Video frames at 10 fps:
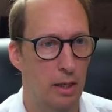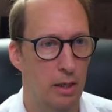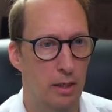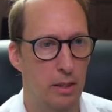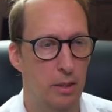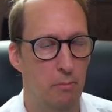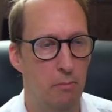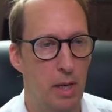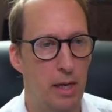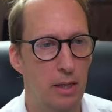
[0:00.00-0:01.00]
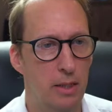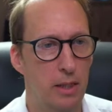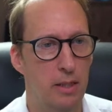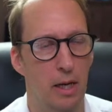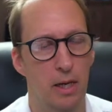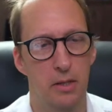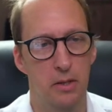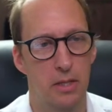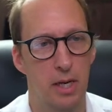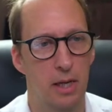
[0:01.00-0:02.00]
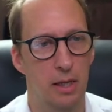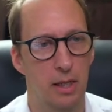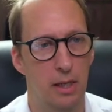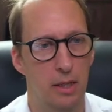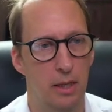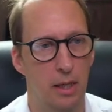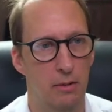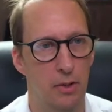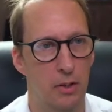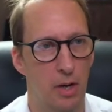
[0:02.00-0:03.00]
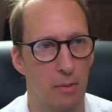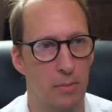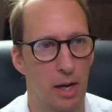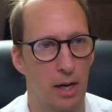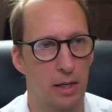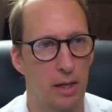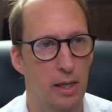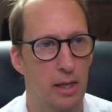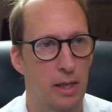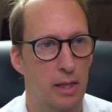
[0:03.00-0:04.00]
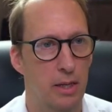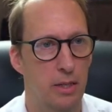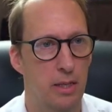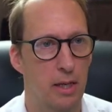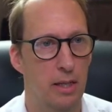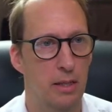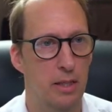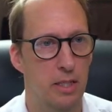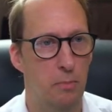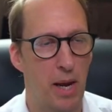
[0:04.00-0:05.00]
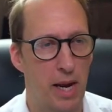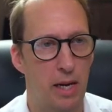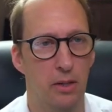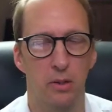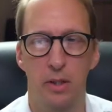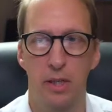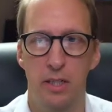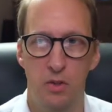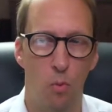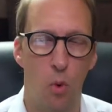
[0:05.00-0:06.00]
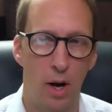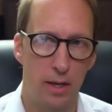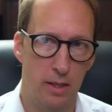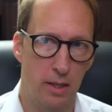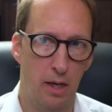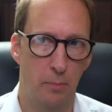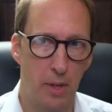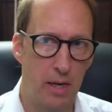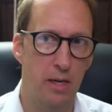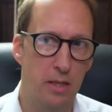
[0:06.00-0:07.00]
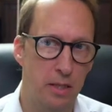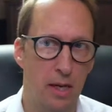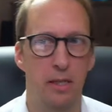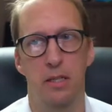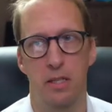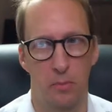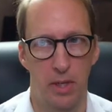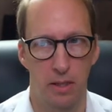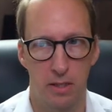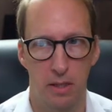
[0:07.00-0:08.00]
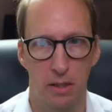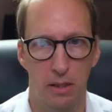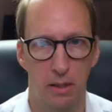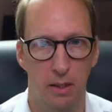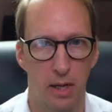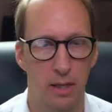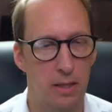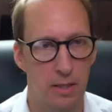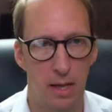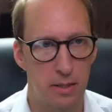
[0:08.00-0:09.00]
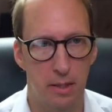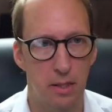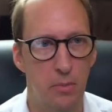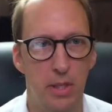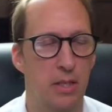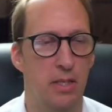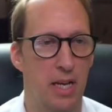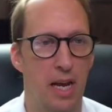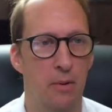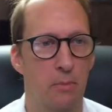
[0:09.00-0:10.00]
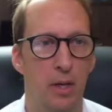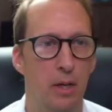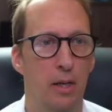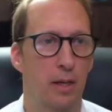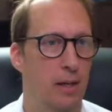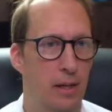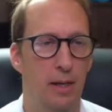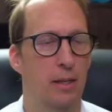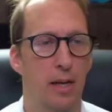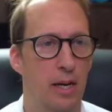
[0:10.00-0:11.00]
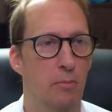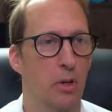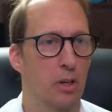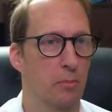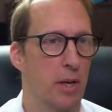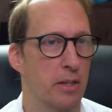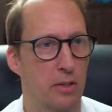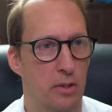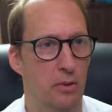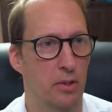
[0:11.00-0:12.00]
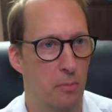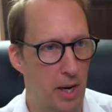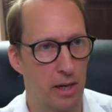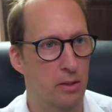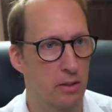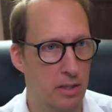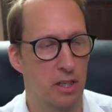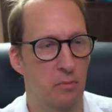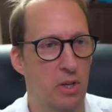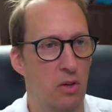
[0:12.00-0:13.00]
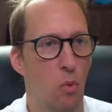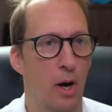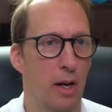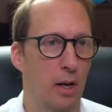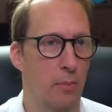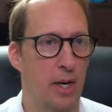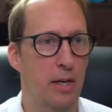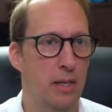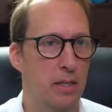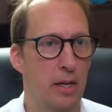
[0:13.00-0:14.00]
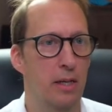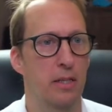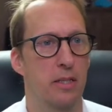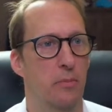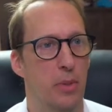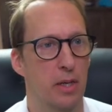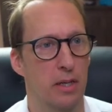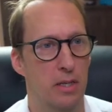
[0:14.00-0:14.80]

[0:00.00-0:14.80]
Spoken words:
the main thing to understand in the hover drop down is this panel is what appears and disappears. Okay, and that's going to be the same in the hamburger menu too. The panel is going to be what appears and disappears.